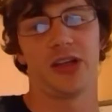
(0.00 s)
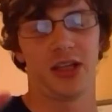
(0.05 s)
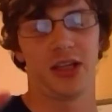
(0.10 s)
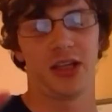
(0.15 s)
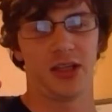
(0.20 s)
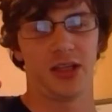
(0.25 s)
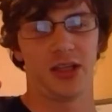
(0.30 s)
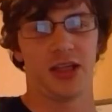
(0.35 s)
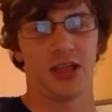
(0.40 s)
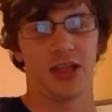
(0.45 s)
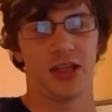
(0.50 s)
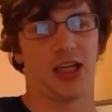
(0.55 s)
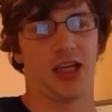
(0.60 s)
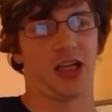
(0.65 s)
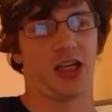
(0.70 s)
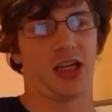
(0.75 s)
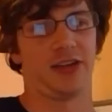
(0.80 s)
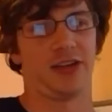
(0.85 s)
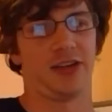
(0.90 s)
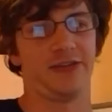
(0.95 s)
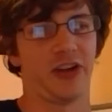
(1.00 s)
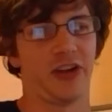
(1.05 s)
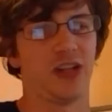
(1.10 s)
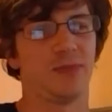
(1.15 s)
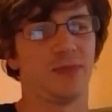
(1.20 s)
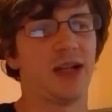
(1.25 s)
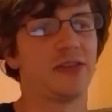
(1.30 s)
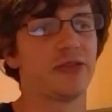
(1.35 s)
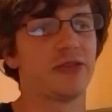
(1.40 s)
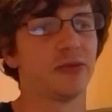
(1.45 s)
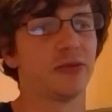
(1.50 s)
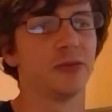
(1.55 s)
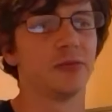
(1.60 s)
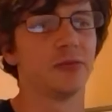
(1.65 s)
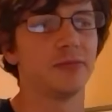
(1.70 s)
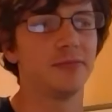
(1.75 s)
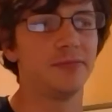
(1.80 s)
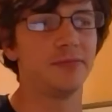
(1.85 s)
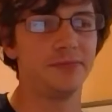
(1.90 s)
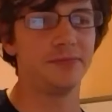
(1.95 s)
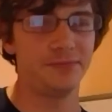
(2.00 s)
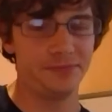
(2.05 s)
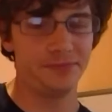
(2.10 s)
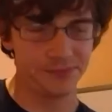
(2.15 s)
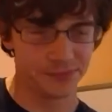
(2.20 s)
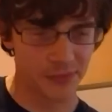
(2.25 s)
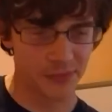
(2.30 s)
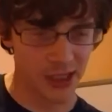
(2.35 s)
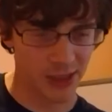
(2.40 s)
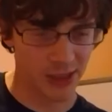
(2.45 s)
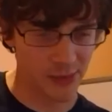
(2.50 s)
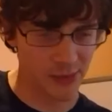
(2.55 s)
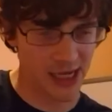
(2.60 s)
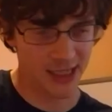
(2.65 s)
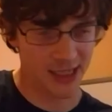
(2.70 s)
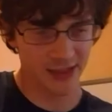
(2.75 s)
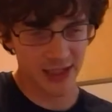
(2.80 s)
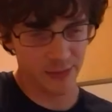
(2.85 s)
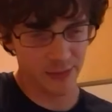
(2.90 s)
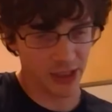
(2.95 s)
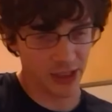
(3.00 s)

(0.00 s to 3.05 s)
kind of fundamental academic